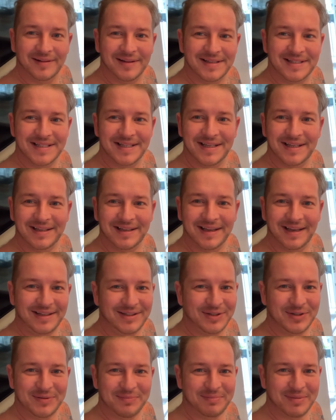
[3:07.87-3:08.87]
See, he
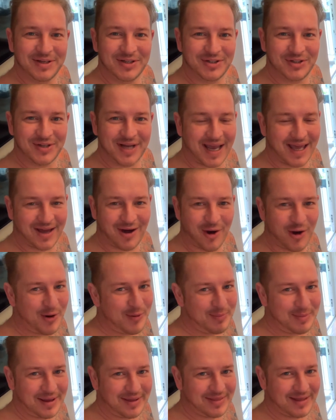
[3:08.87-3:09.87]
doesn't miss Jack or
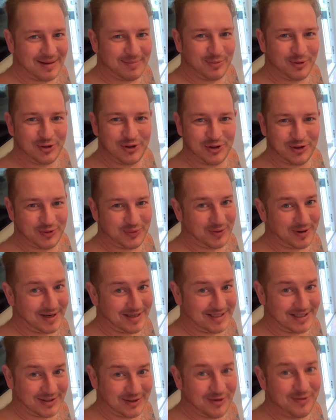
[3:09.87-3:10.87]
me that much,
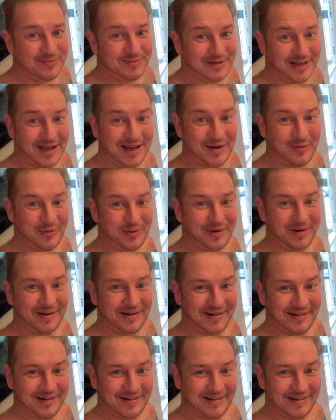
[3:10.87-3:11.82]
otherwise he'd come down.